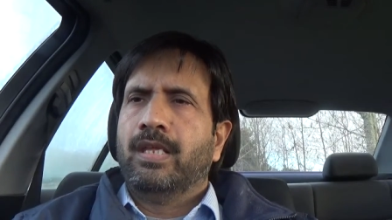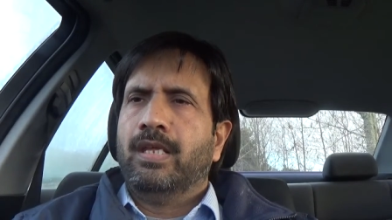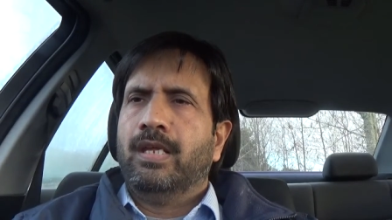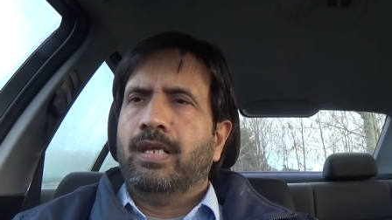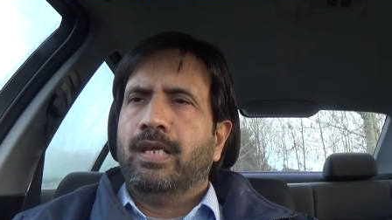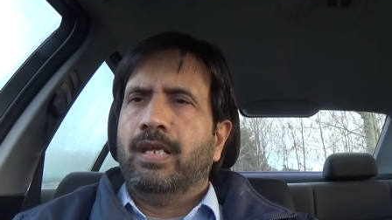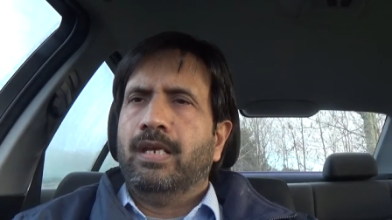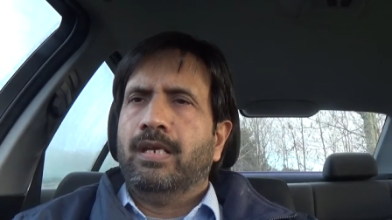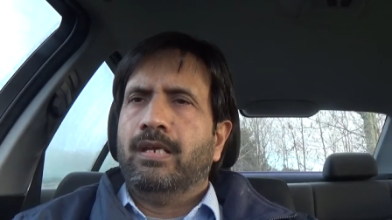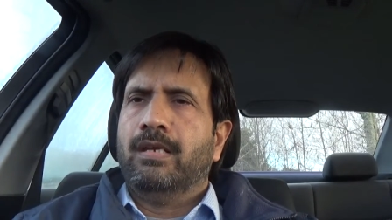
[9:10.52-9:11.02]

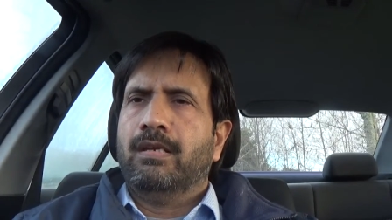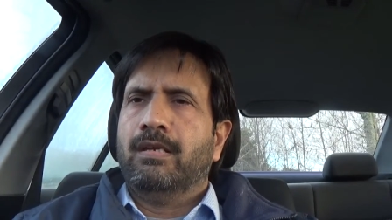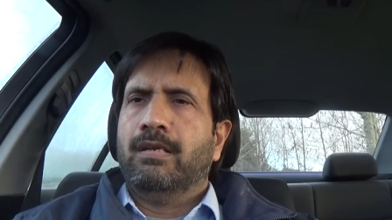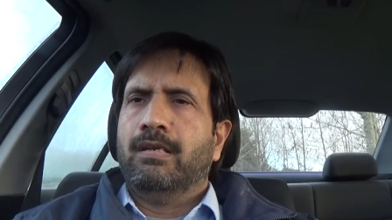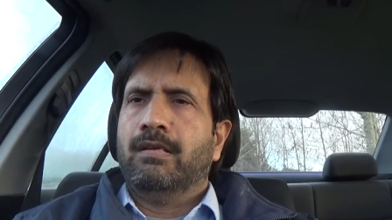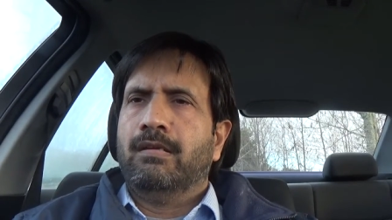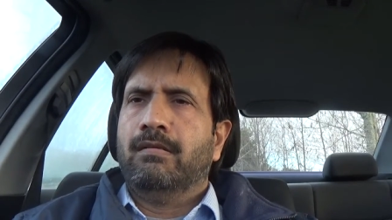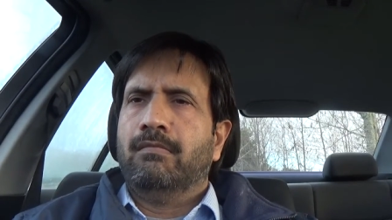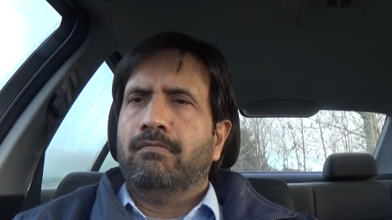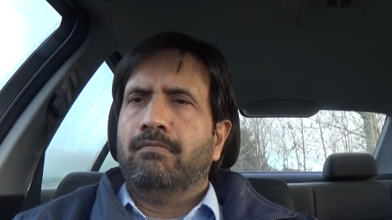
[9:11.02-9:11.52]
and
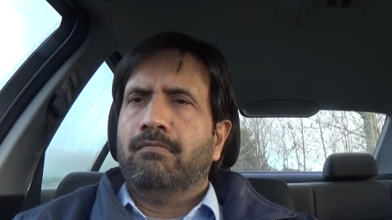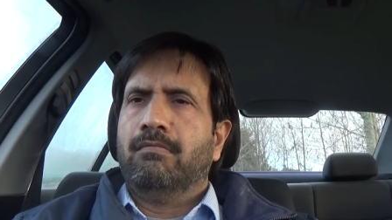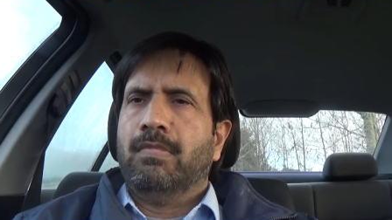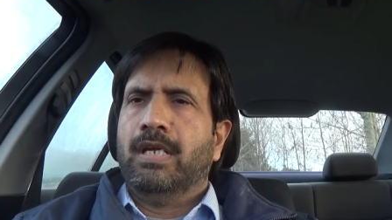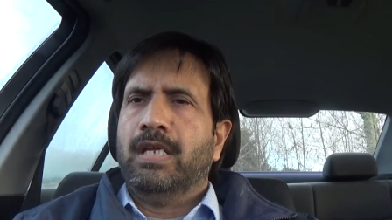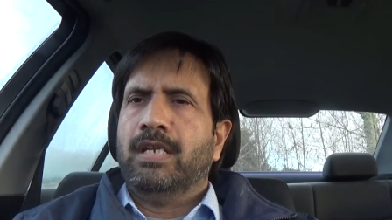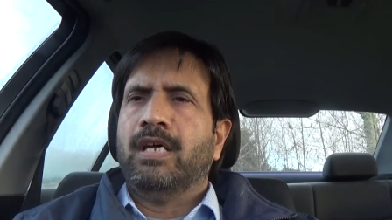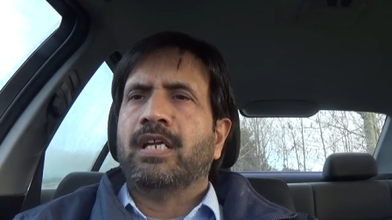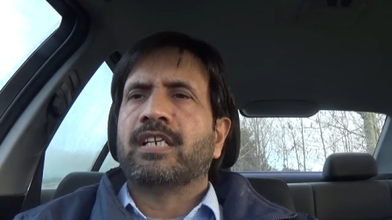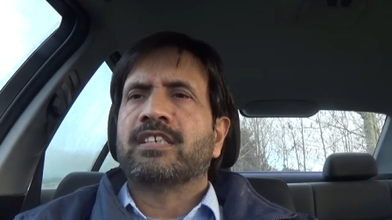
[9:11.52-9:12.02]
uh,
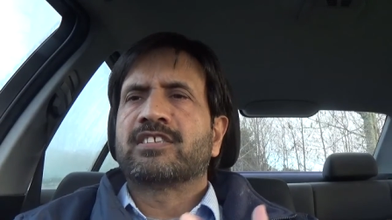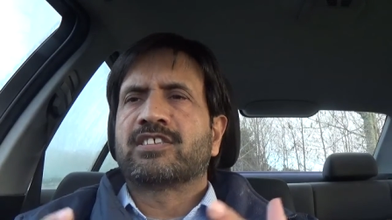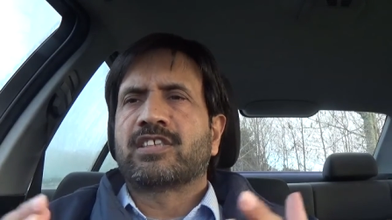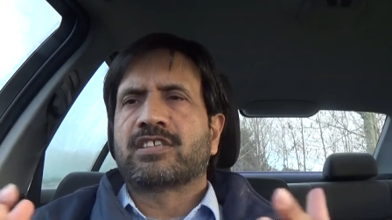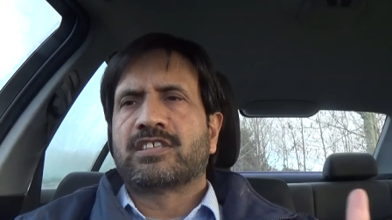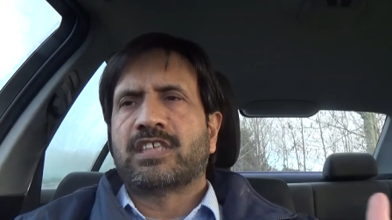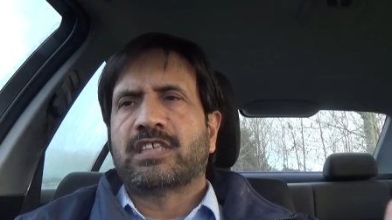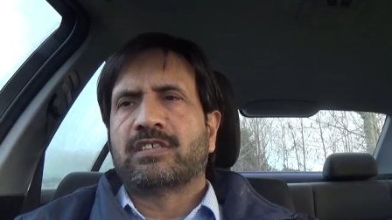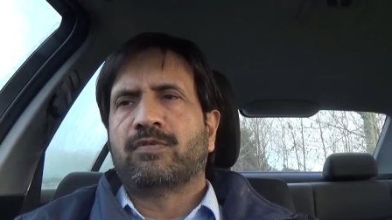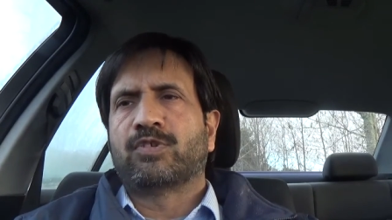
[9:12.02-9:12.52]
an
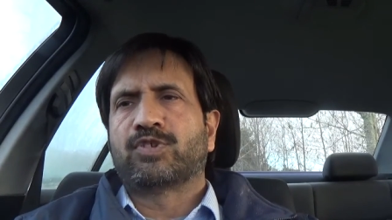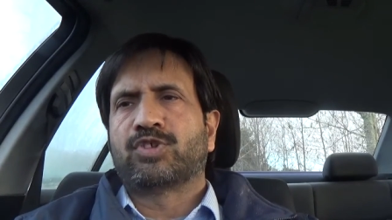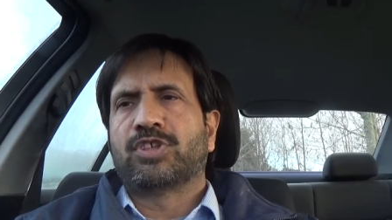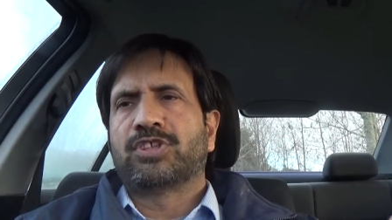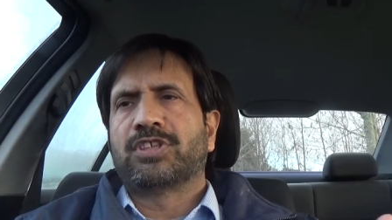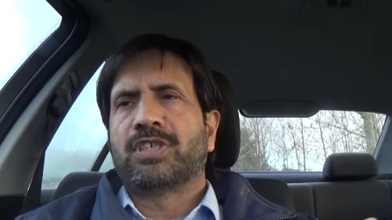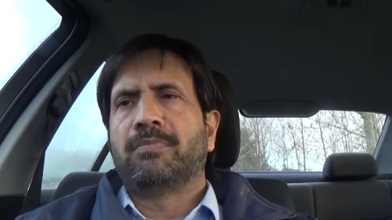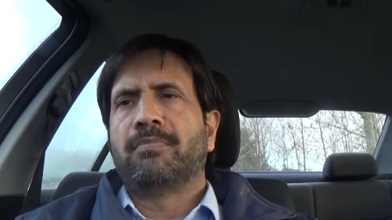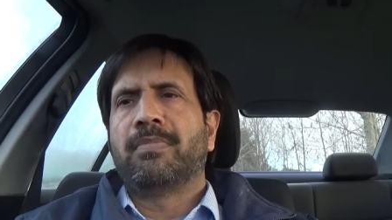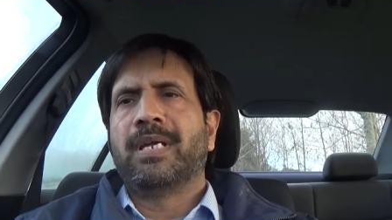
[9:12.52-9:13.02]
unsuccessful
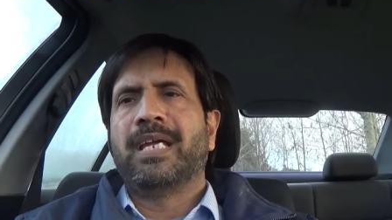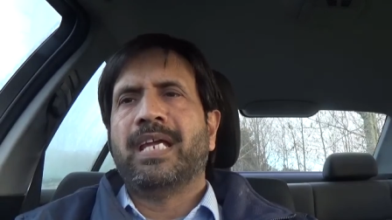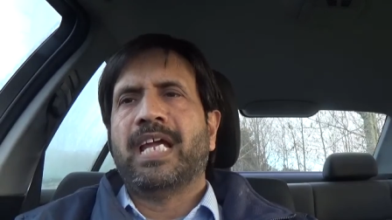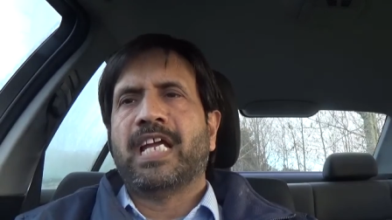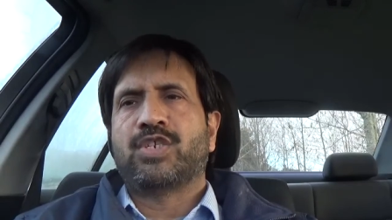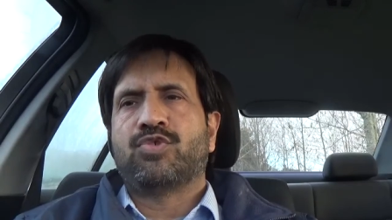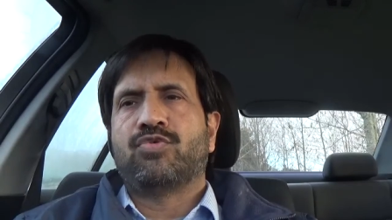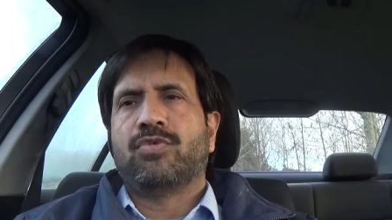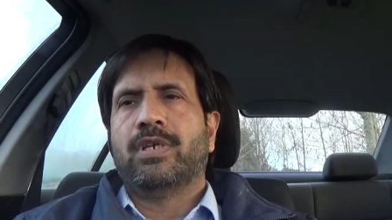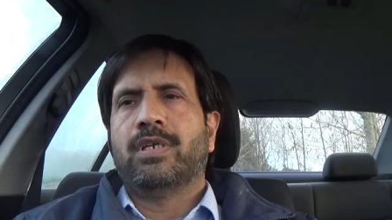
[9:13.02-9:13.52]
surgery may
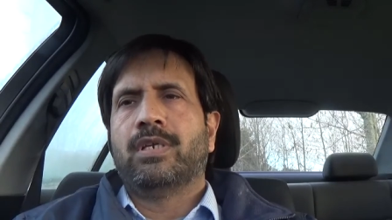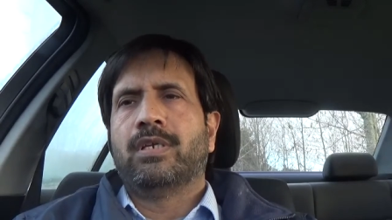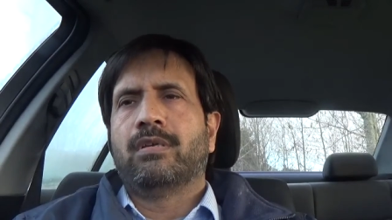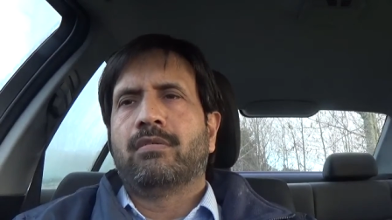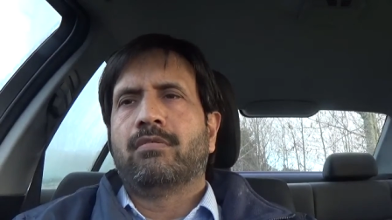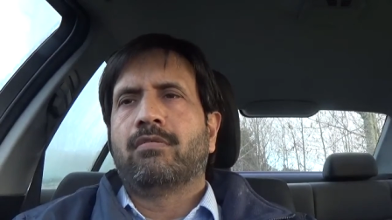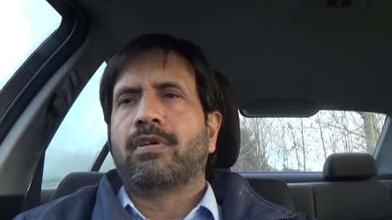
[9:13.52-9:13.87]
actually